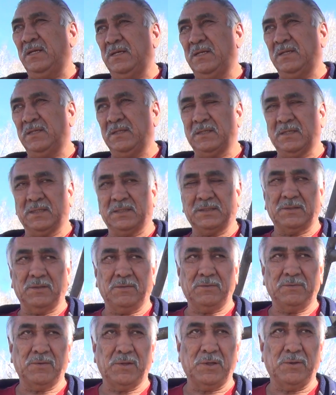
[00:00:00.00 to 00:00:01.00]
and the
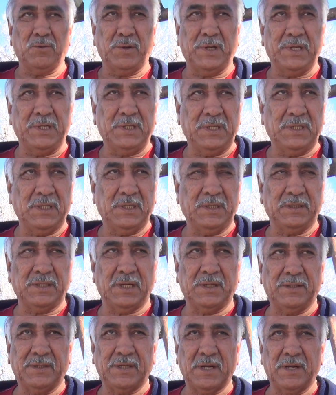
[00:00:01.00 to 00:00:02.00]
stone will weigh
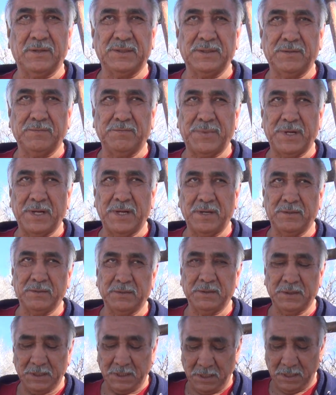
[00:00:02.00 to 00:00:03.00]
10,000
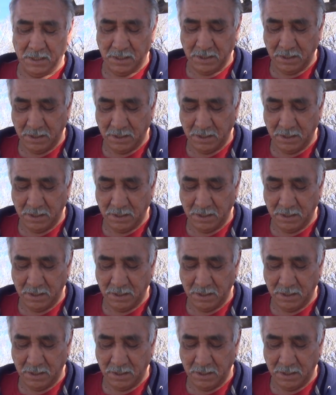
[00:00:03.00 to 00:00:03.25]
pounds.